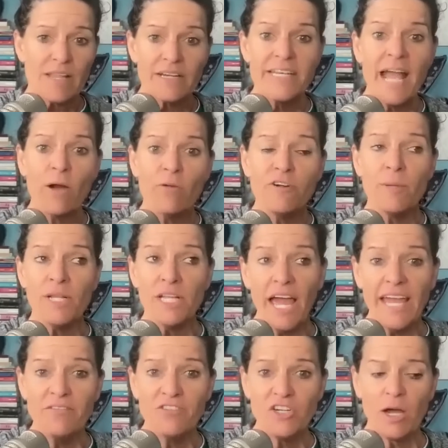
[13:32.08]
now, from a
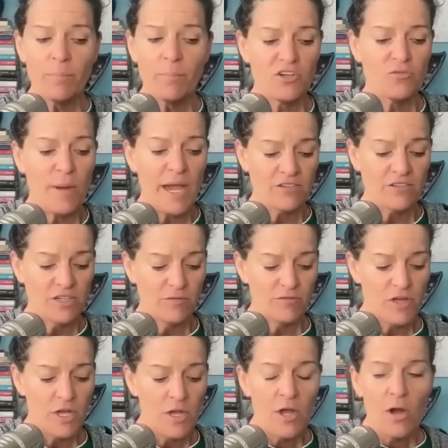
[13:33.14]
lifestyle
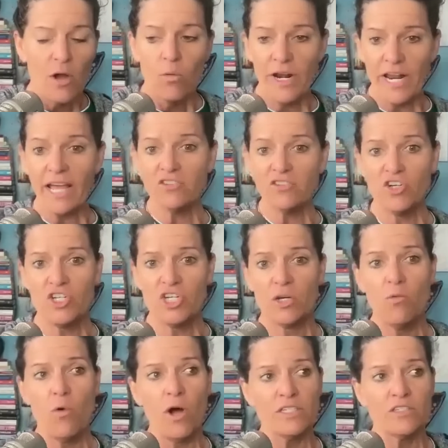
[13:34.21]
perspective, what
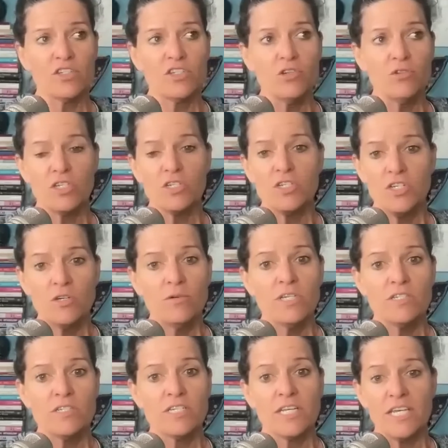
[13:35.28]
estrogen wants you to do
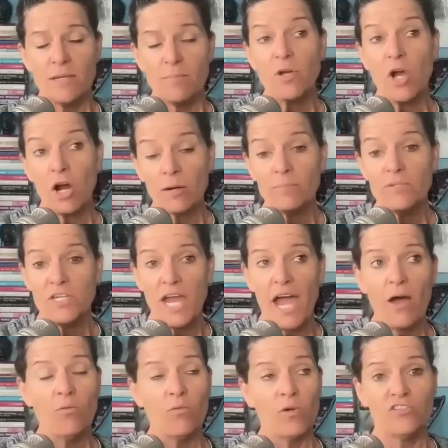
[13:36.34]
is to keep carbs
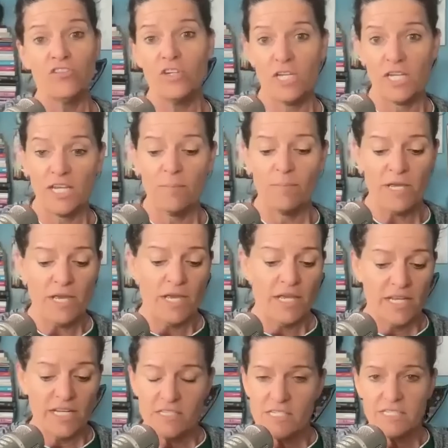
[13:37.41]
down, wants you to keep
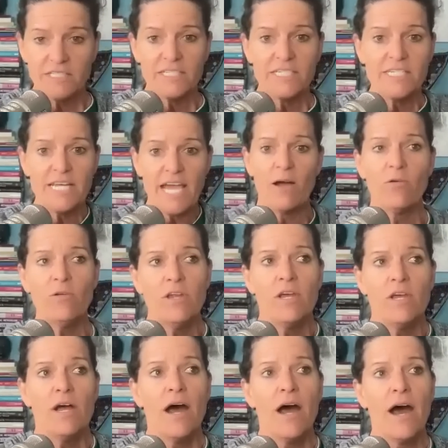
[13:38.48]
insulin down.
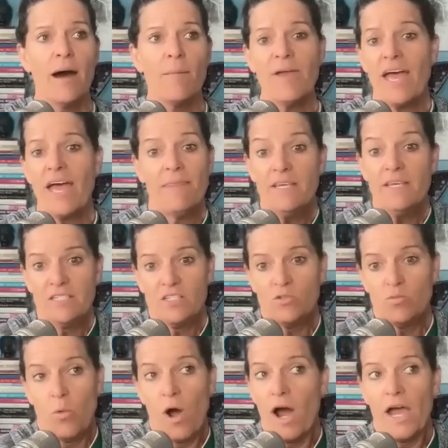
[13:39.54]
Um, and this
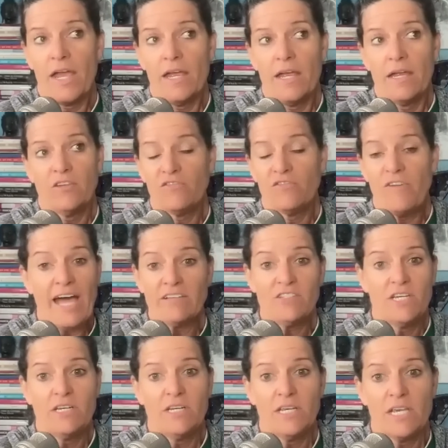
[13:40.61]
is why
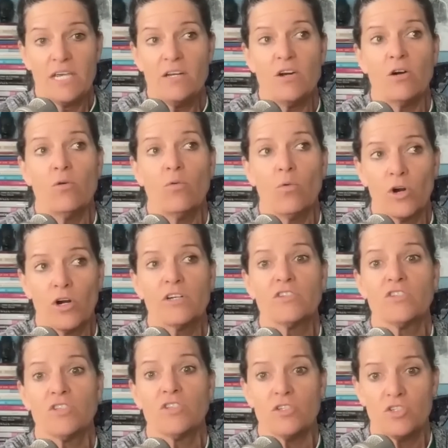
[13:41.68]
fasting and keto
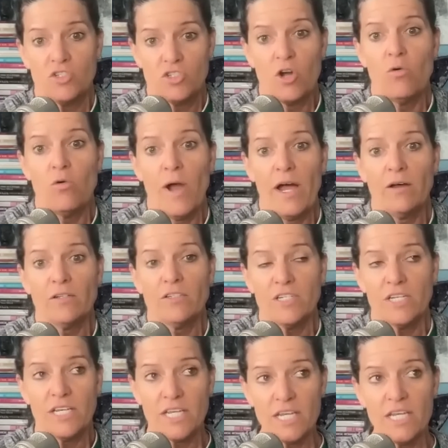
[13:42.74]
works so well
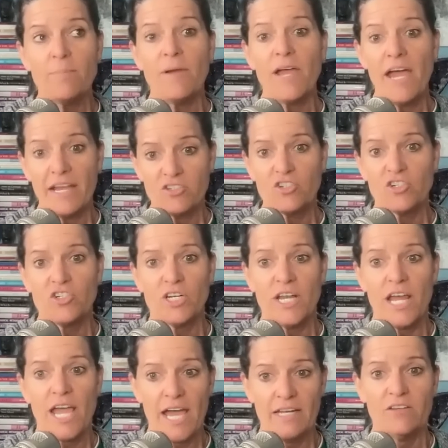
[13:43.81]
to keep estrogen
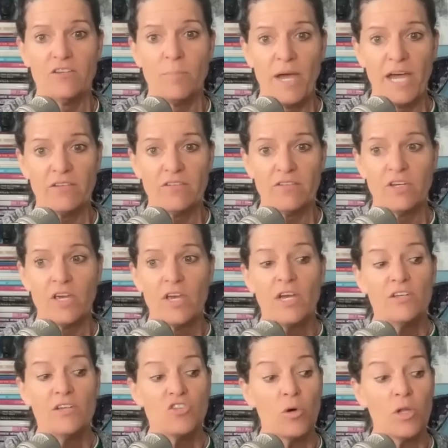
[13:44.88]
at its best.
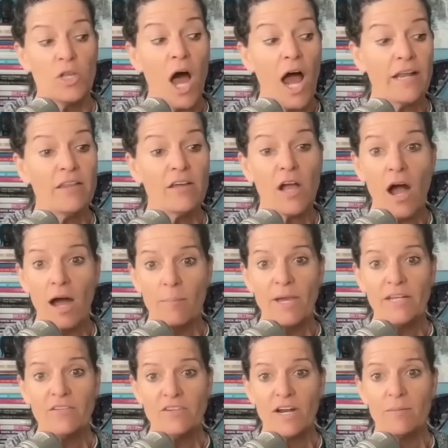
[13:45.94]
So, a lot of the
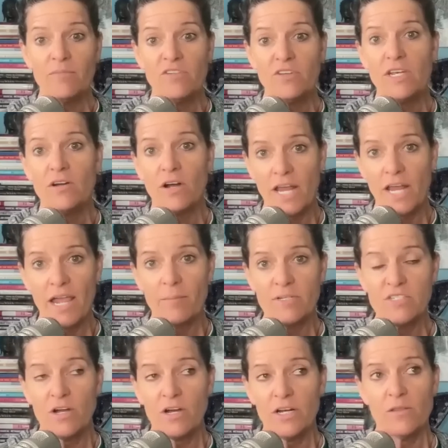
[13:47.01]
comments that I'm seeing on
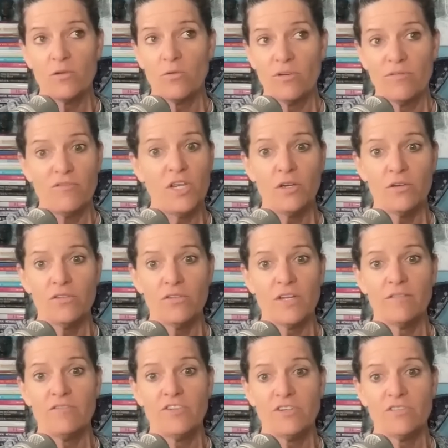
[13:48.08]
Amazon and the reviews
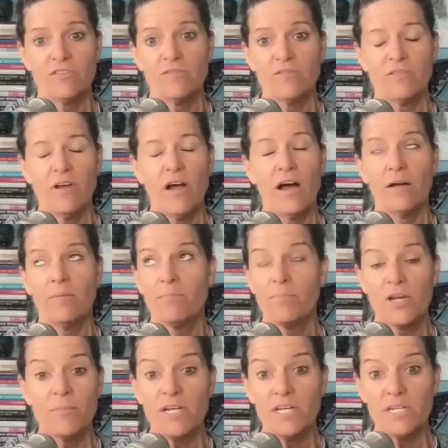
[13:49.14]
that have just uh,
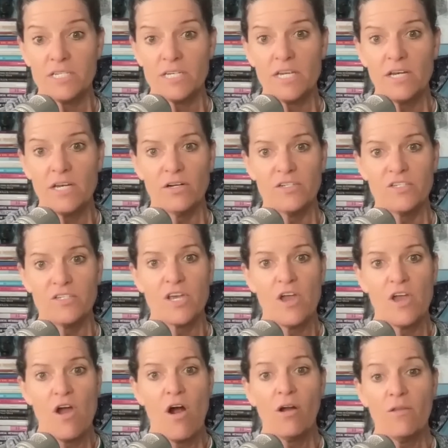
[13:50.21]
bring me to tears
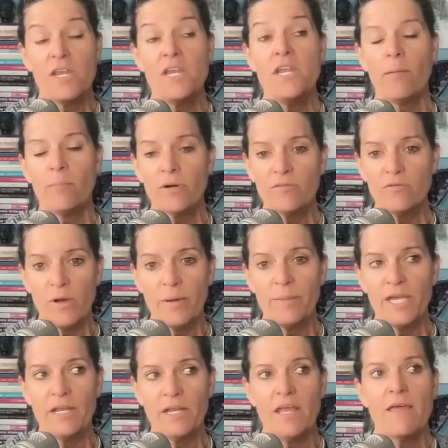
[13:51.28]
are the number of
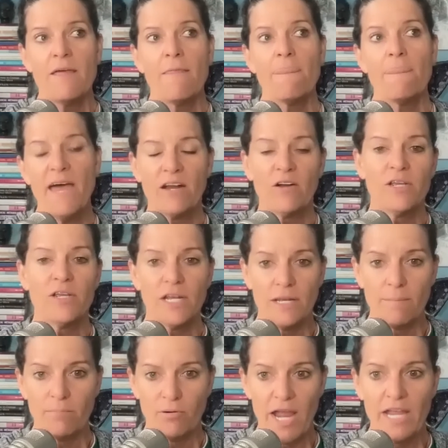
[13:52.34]
women that are
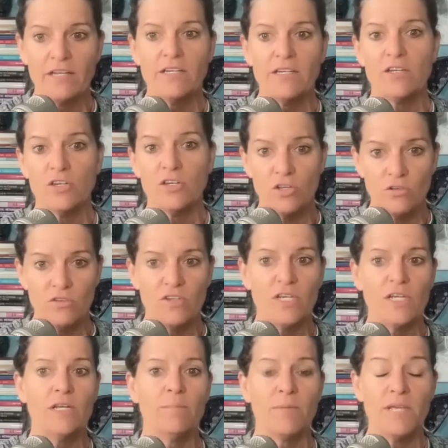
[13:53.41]
getting pregnant
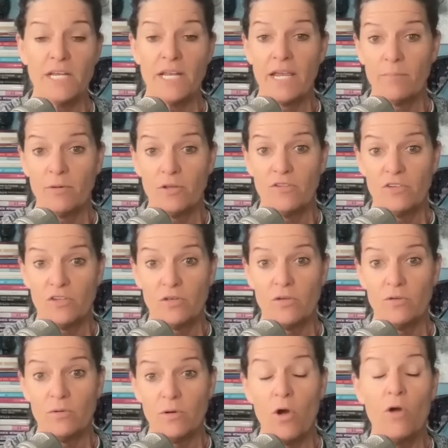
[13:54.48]
using being able
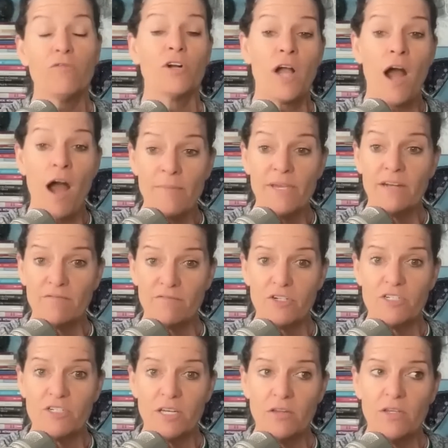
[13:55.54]
to overcome
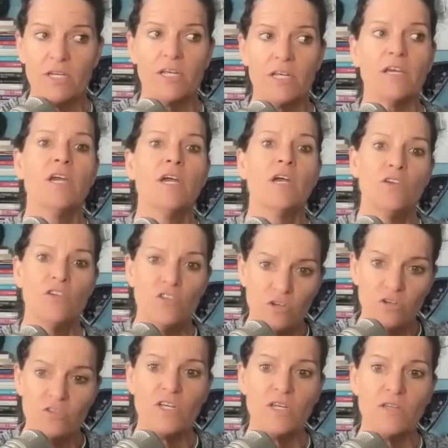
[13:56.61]
infertility
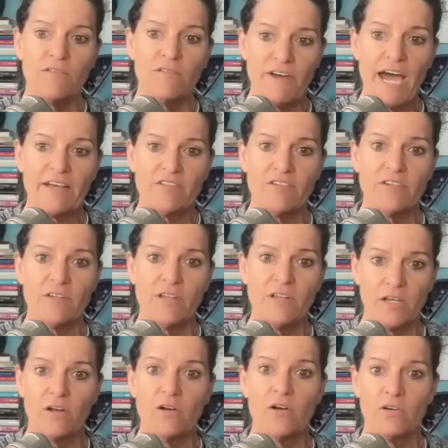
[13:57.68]
using the fast
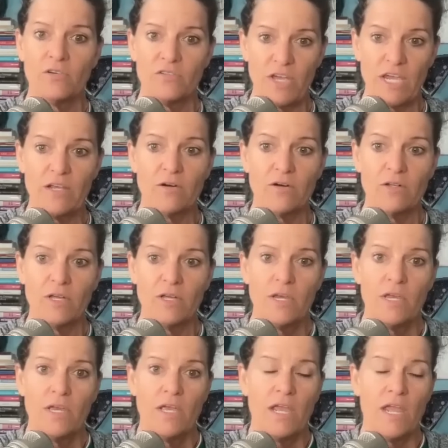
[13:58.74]
like a girl cycle
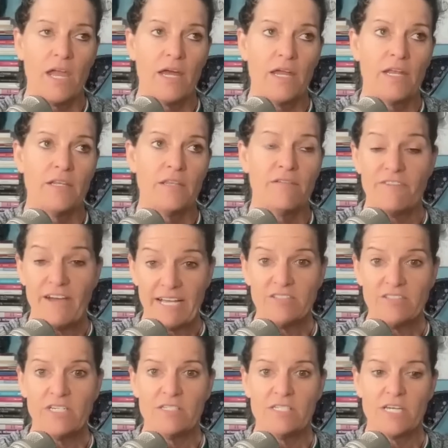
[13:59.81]
and the
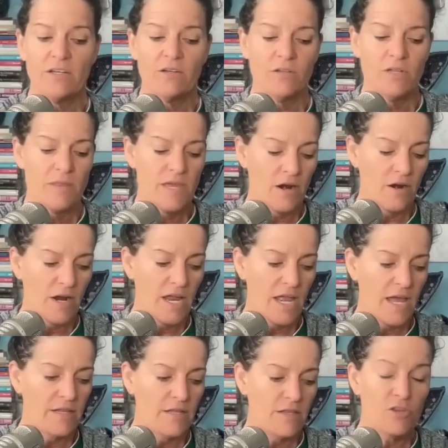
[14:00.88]
fasting cycle in there.
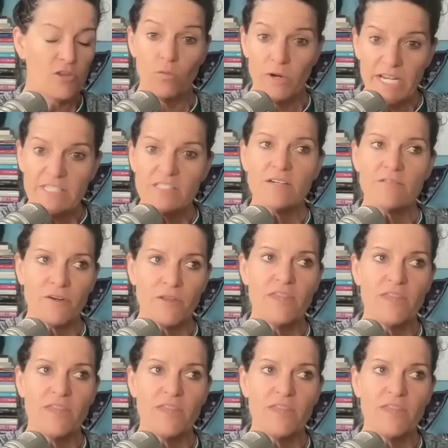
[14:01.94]
And the reason for